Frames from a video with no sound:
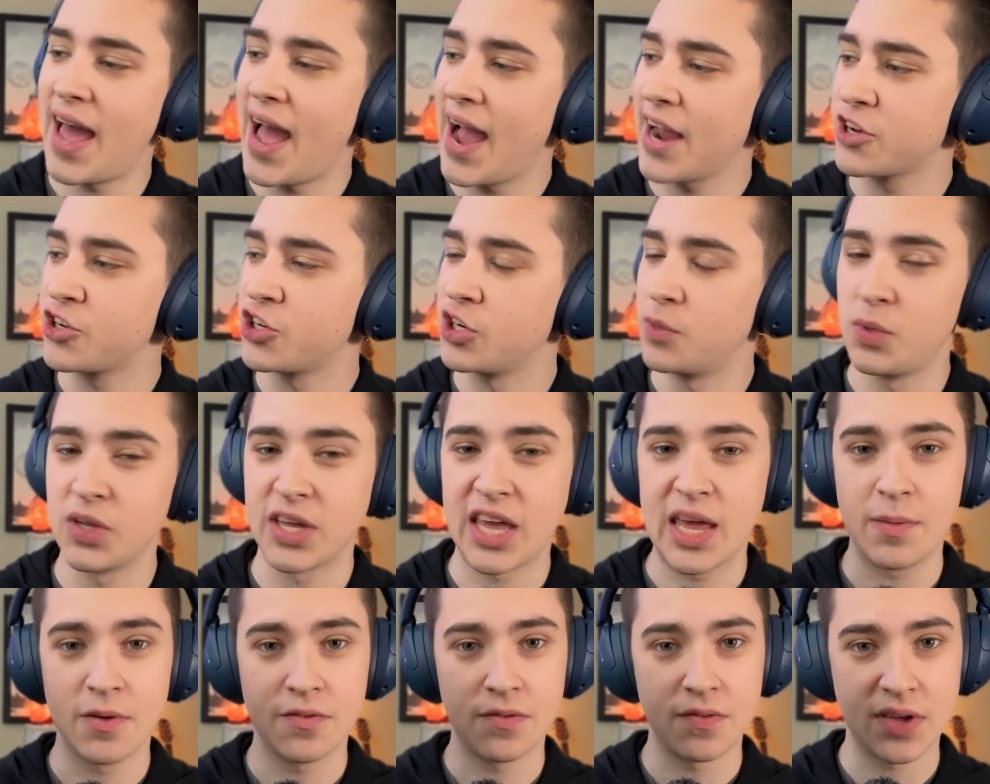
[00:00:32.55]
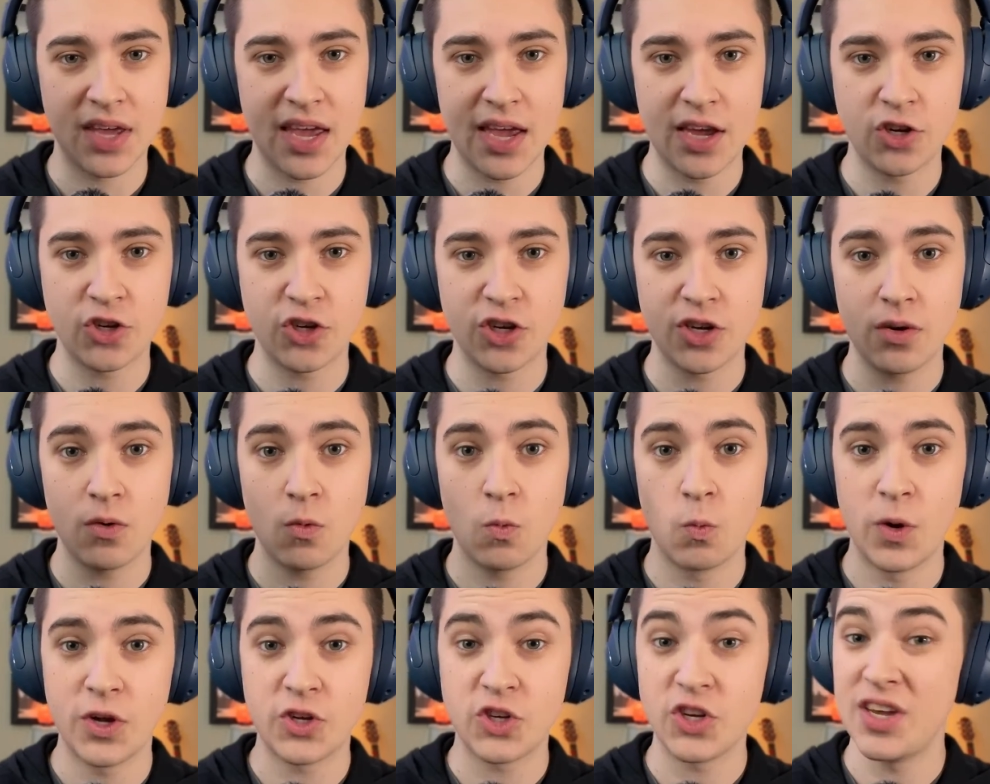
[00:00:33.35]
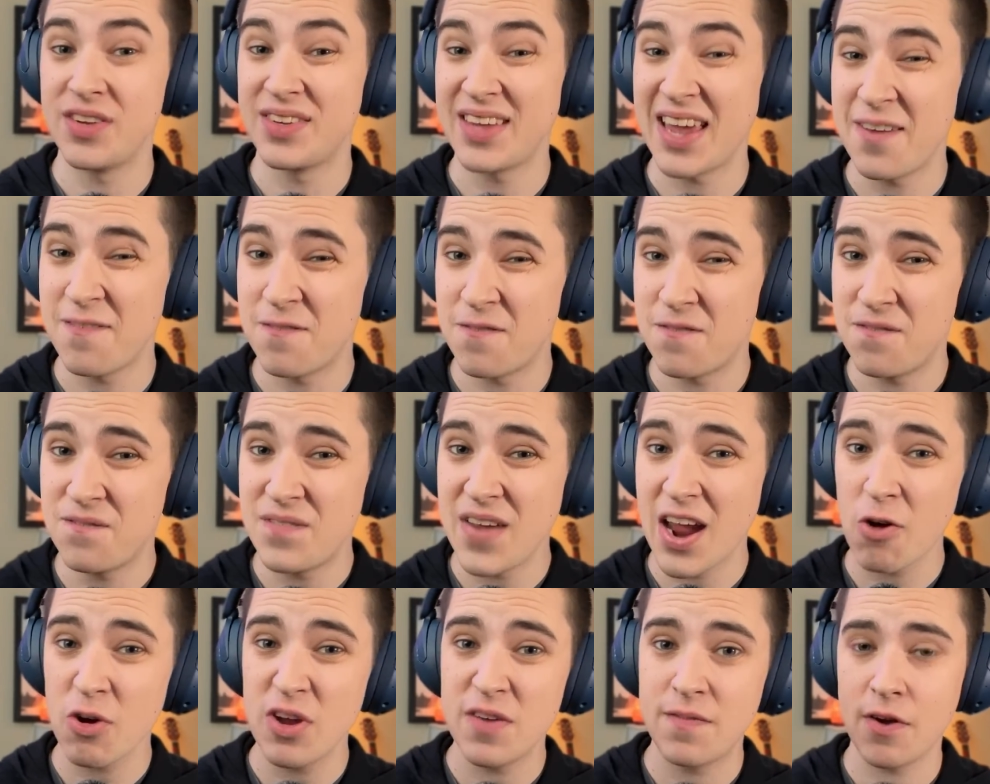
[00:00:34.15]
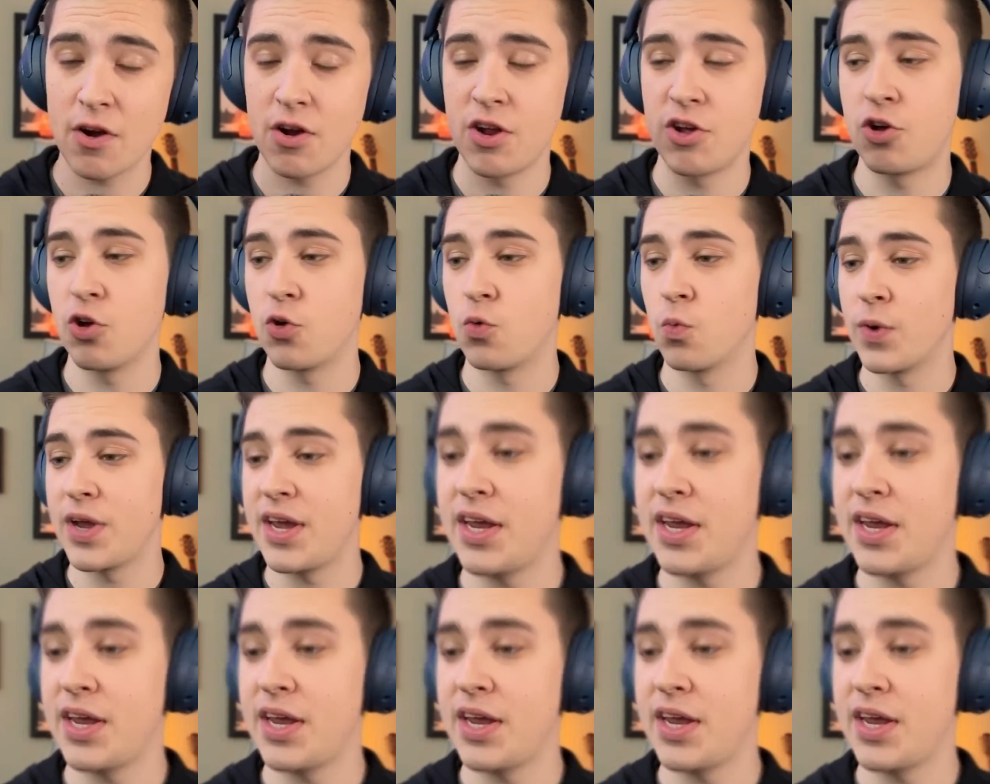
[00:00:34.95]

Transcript: Actionable Gamification, which is a very, very good